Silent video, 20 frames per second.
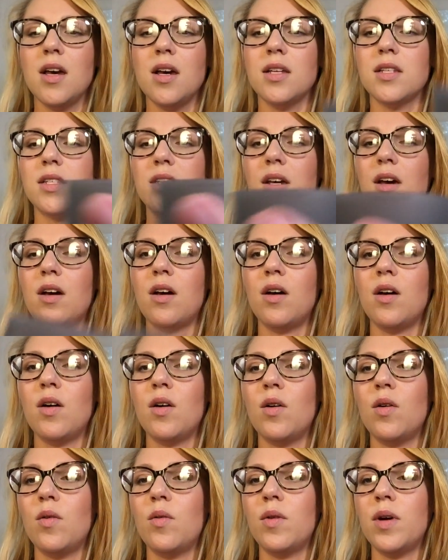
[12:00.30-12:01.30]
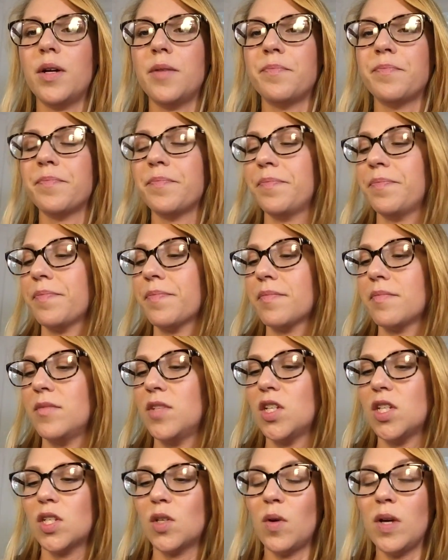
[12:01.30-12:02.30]
So
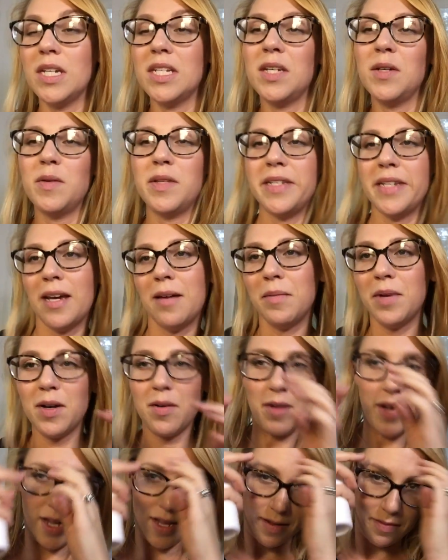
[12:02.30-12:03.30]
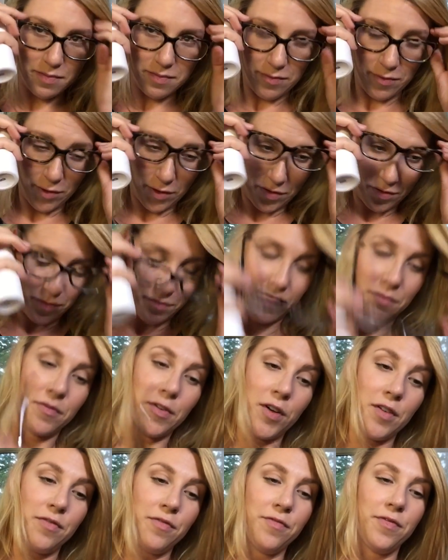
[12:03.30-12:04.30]
just going to demo it for
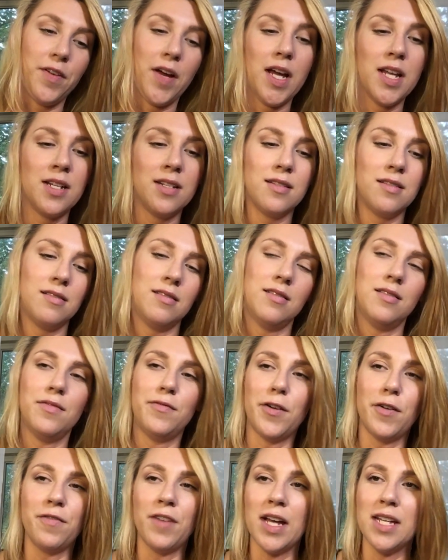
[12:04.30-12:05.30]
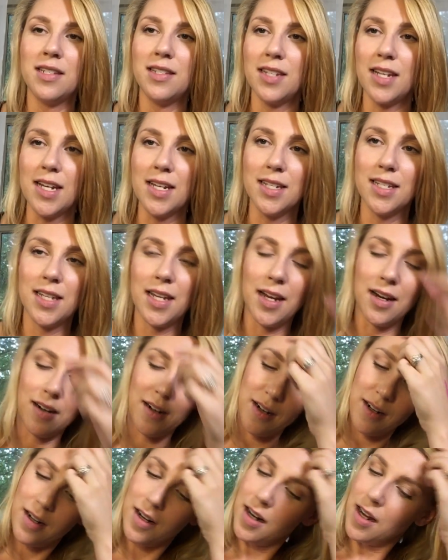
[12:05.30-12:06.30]
funsies
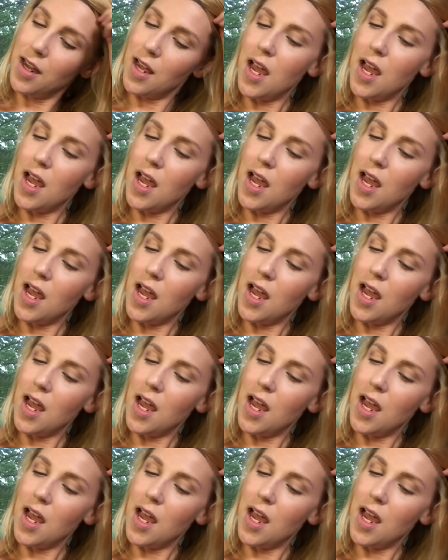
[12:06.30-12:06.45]
here.